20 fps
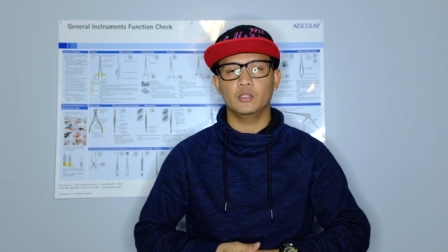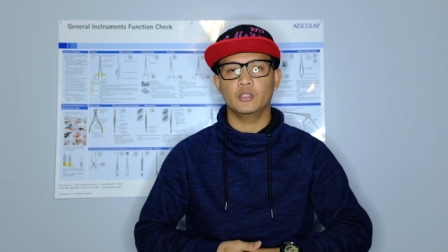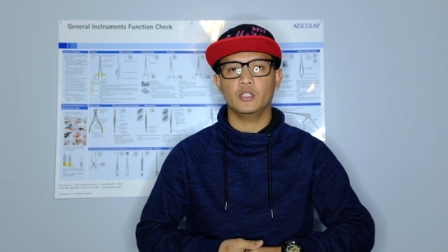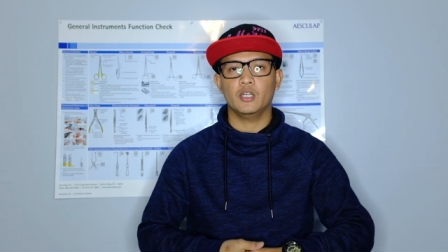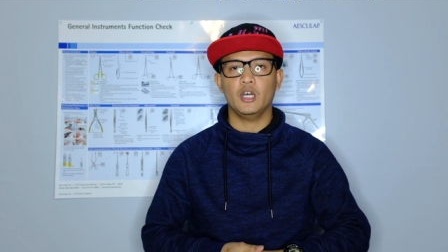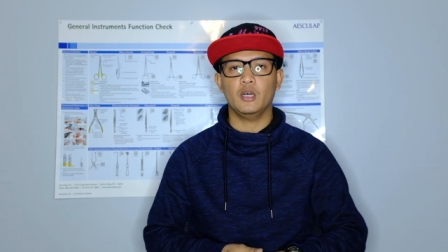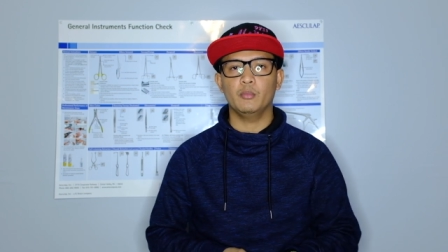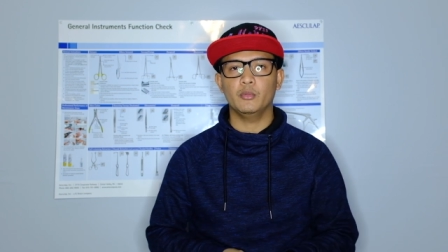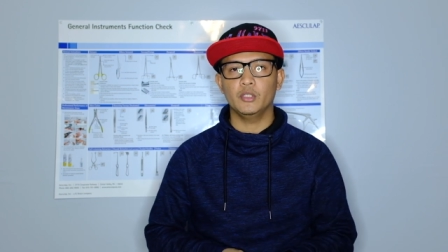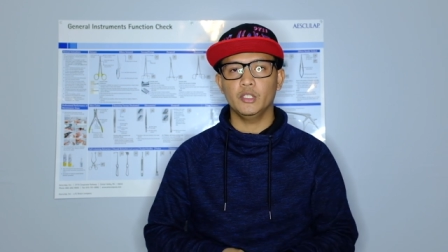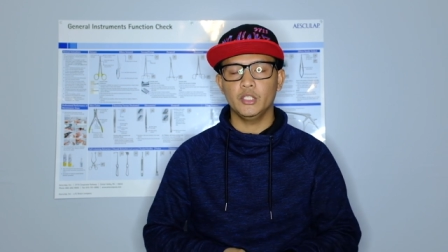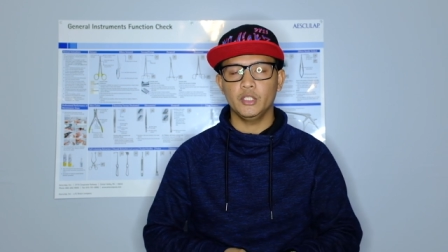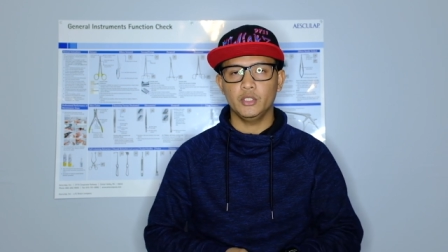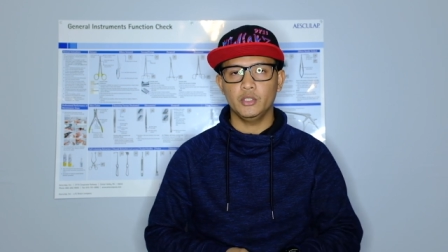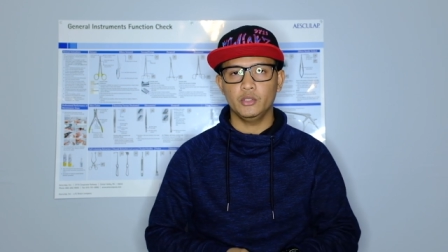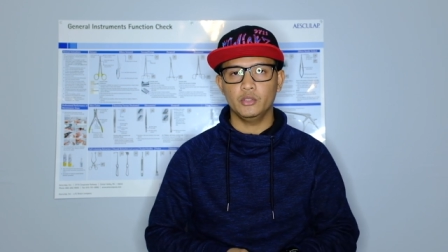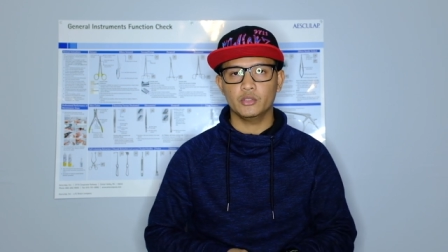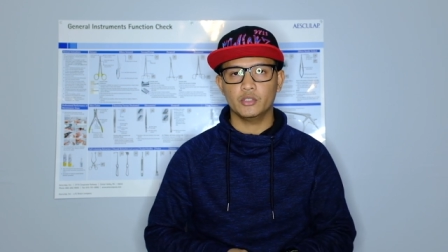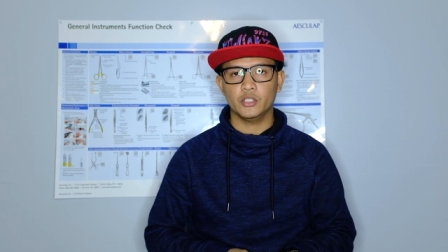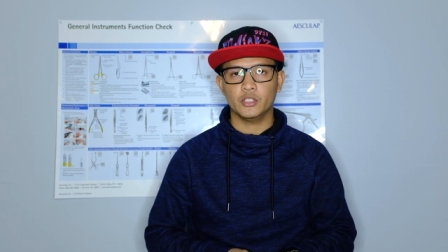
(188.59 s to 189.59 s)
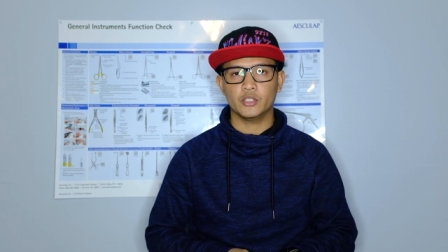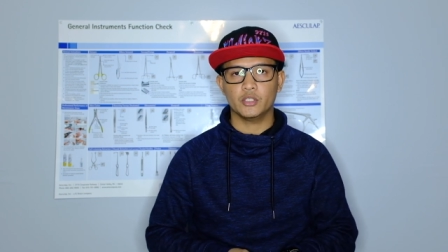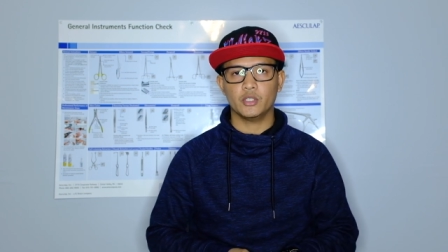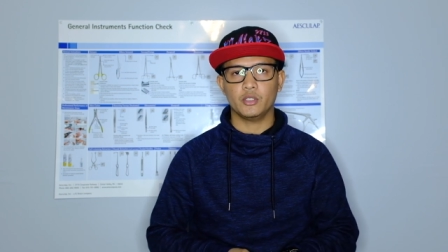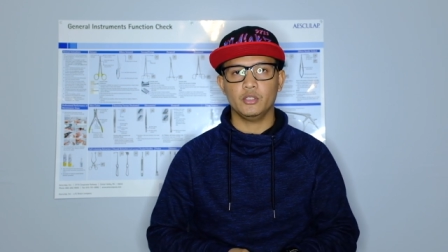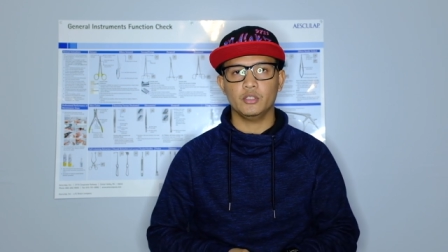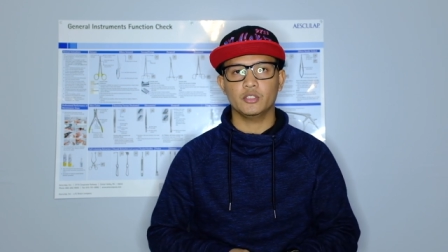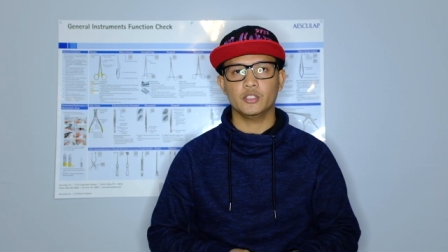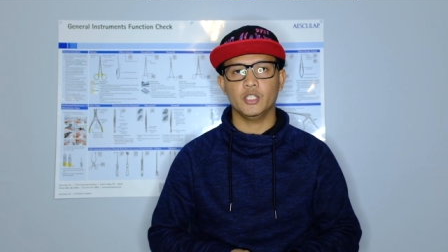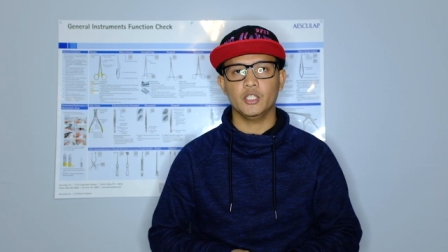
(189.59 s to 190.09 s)
commonly used
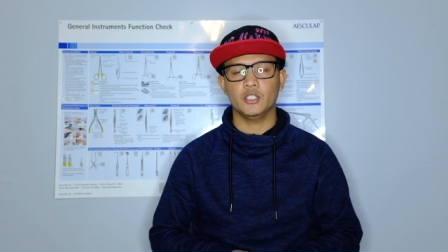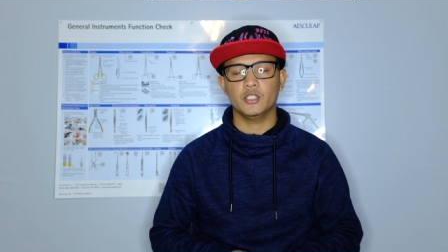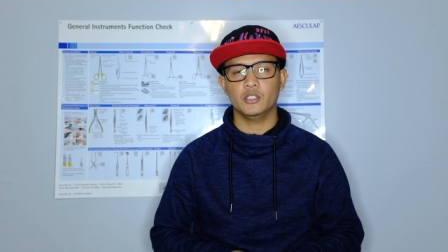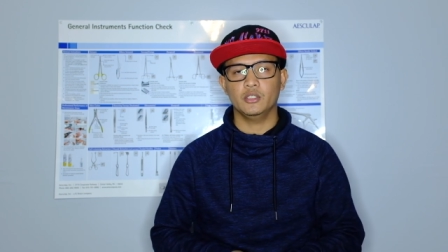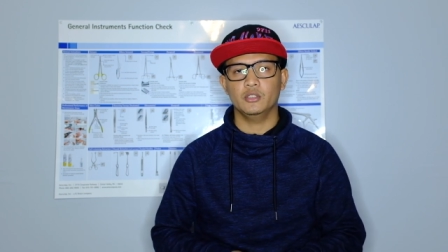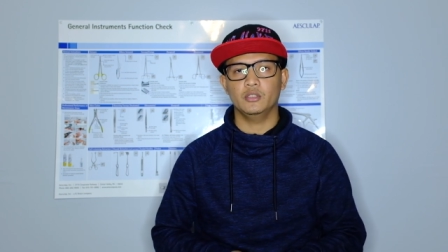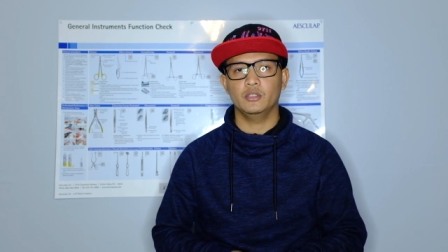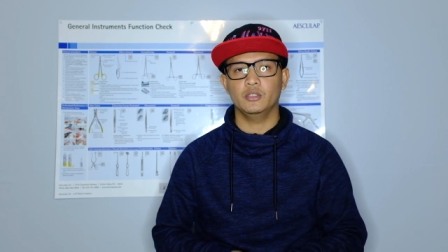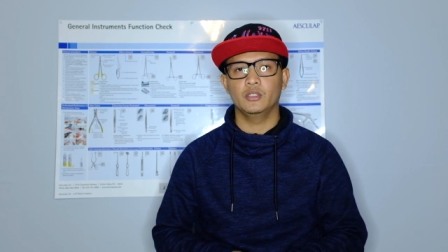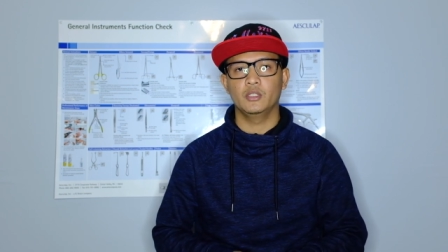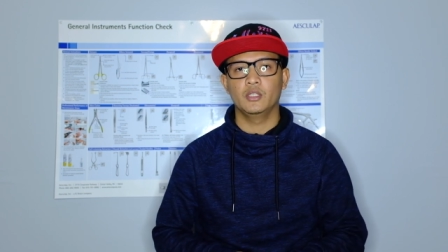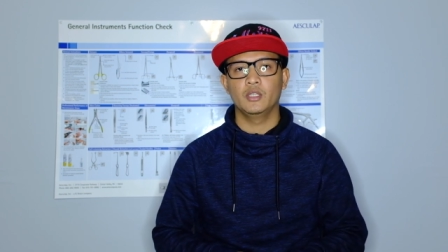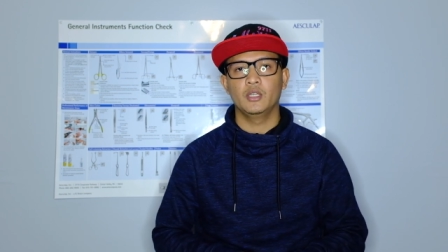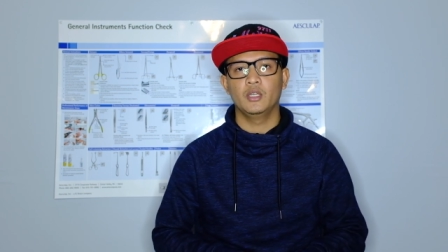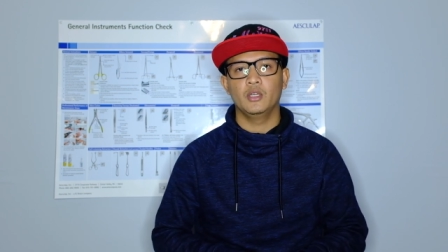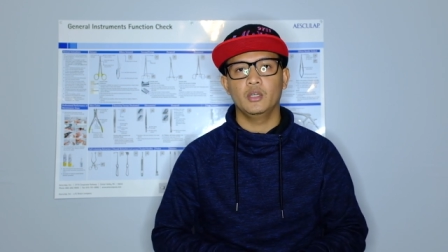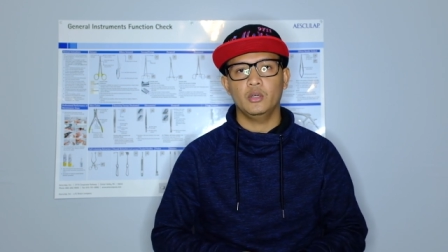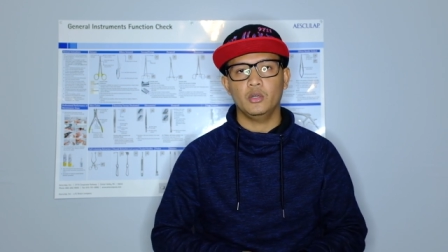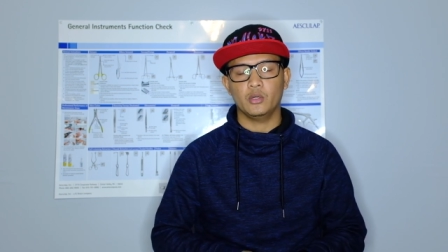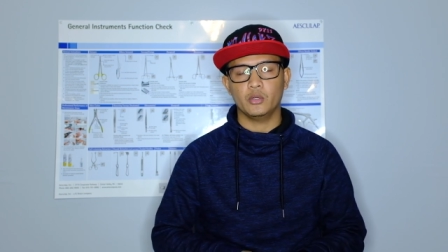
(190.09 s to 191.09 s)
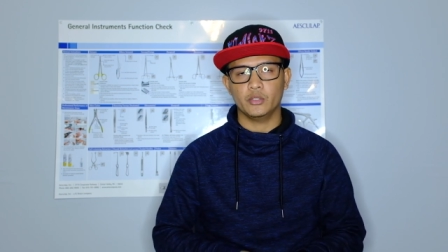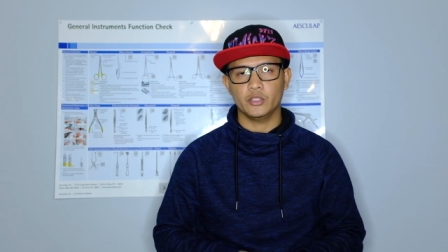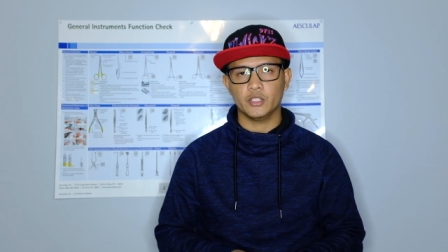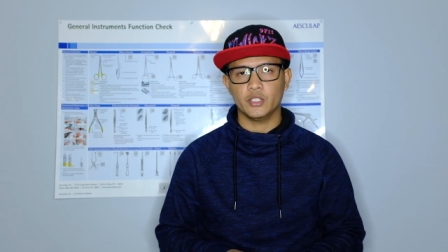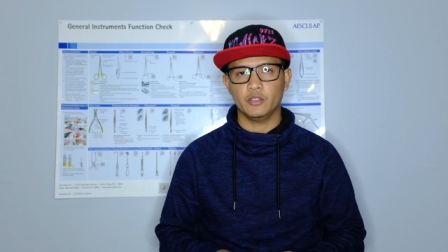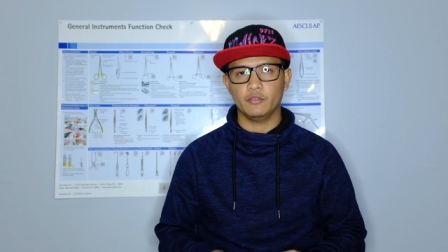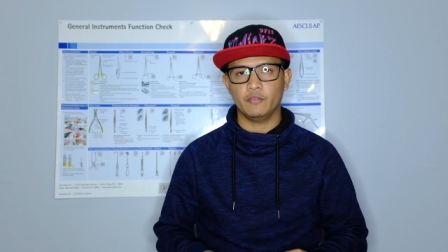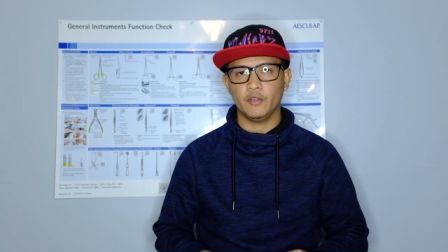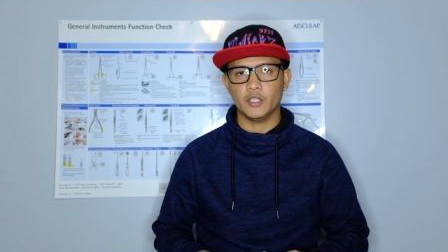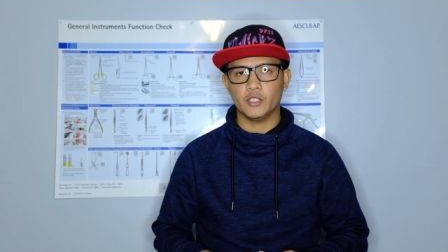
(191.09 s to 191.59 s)
sterilization or
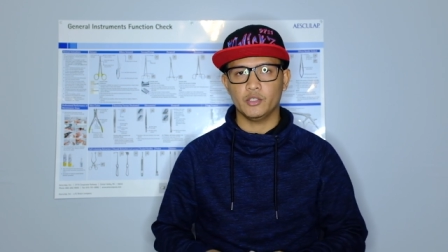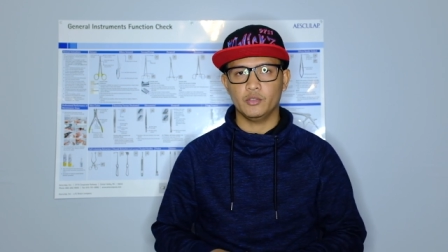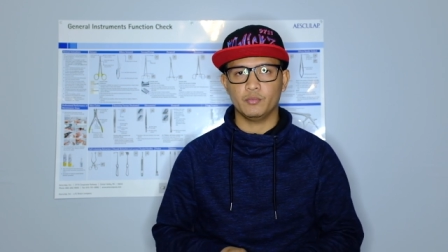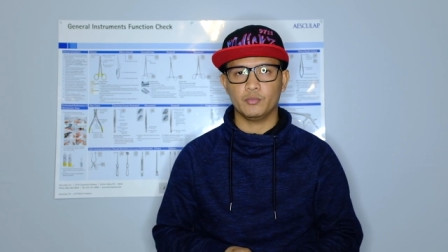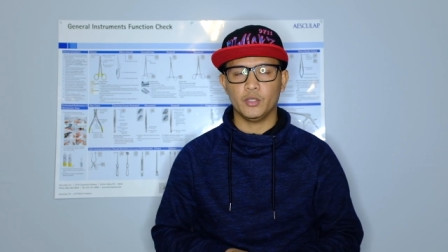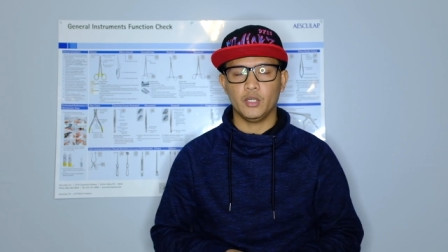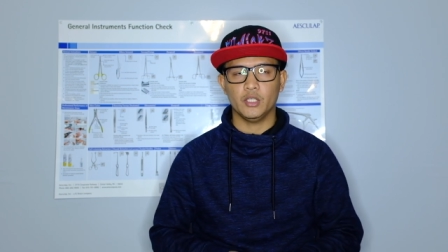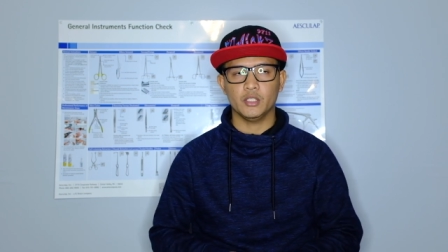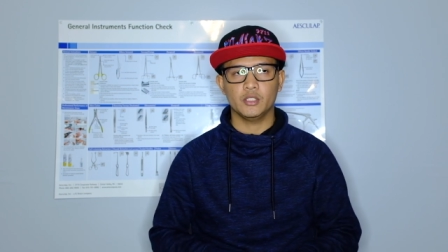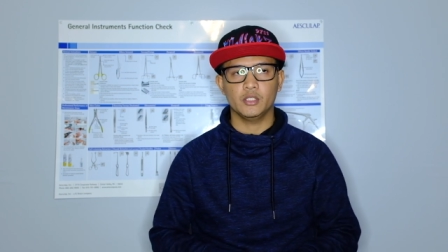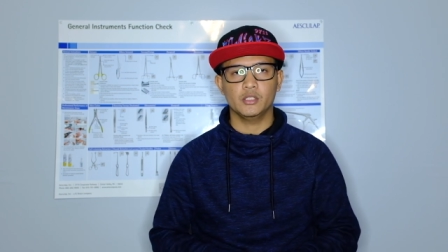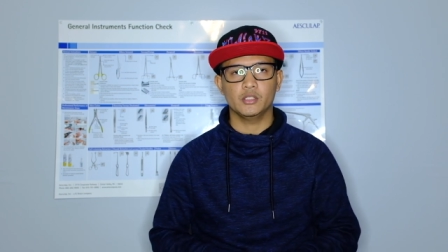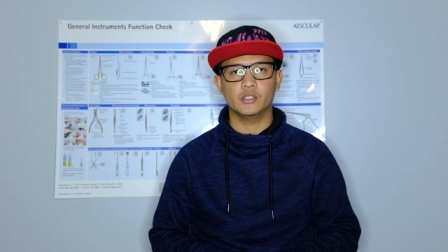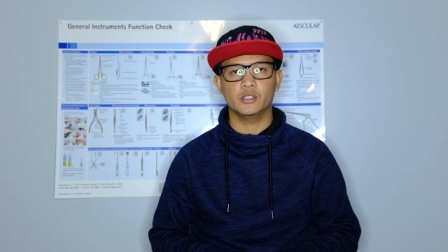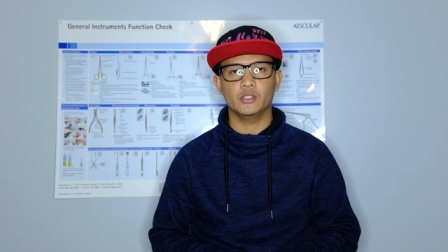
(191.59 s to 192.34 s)
disinfection process.